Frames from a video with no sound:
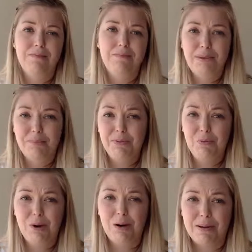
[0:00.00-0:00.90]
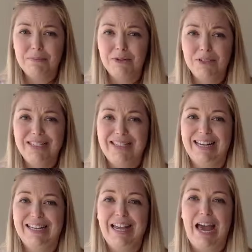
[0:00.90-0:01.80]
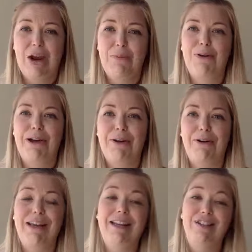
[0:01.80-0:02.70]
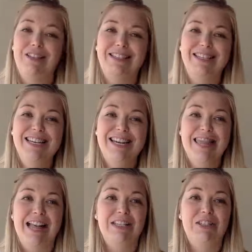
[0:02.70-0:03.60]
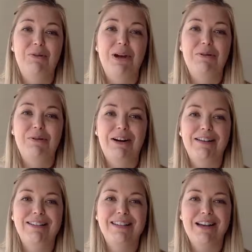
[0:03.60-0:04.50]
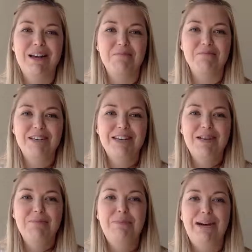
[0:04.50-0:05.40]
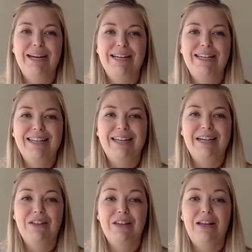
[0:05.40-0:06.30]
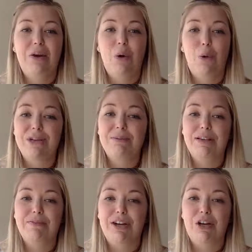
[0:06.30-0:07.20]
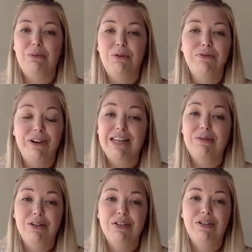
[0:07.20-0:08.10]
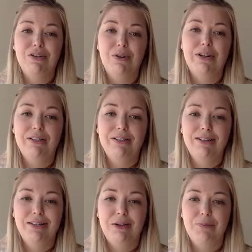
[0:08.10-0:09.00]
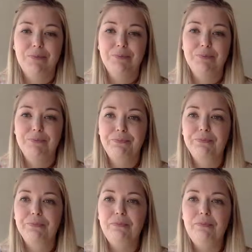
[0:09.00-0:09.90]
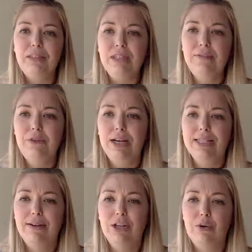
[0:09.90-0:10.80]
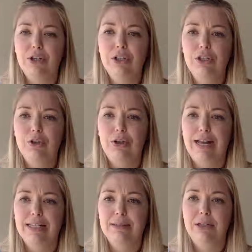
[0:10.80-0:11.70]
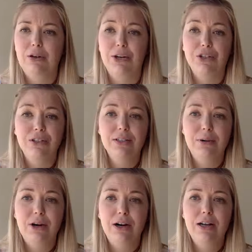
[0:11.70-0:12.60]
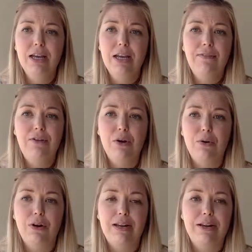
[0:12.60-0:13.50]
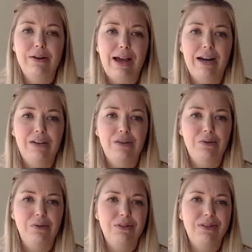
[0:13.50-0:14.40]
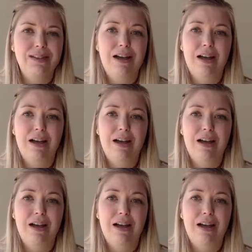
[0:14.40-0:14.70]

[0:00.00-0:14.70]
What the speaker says: people who are members get higher priority, just that's the way it works, but it'll always be available for anyone to join. So if you guys have any questions, you can ask them in the questions bar. If you don't know how to use